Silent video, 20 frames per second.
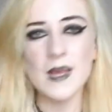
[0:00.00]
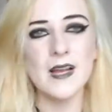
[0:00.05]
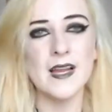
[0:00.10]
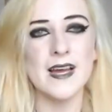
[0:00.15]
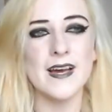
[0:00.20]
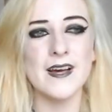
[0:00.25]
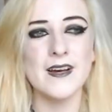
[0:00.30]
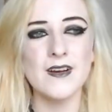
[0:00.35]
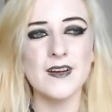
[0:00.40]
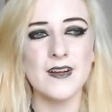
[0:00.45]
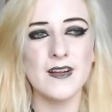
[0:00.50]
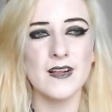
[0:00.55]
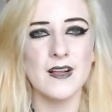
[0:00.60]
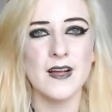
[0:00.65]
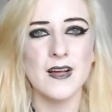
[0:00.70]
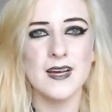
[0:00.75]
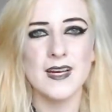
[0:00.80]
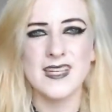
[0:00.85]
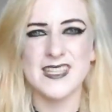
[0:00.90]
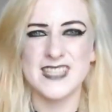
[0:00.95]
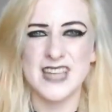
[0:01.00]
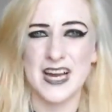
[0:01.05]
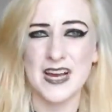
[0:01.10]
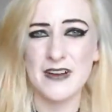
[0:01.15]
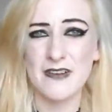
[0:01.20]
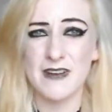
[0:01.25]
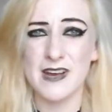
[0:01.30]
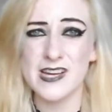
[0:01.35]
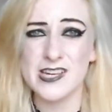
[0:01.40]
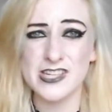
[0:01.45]
little
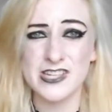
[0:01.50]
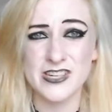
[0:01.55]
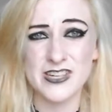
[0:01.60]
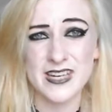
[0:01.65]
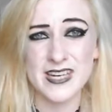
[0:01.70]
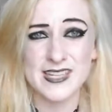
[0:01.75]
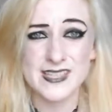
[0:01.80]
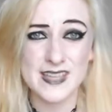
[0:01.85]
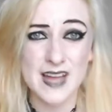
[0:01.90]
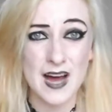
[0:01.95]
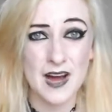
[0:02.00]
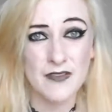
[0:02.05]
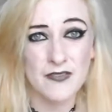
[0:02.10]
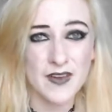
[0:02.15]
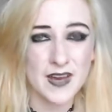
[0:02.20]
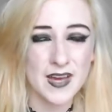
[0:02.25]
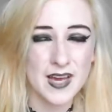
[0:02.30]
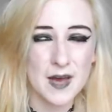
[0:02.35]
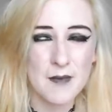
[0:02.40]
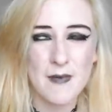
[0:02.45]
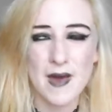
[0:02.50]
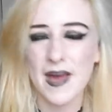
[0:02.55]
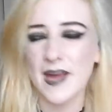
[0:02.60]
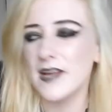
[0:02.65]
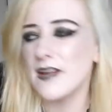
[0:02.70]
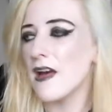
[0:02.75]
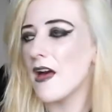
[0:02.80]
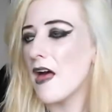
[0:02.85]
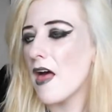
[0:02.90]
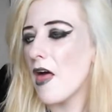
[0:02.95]
decoration-y snack thing I made,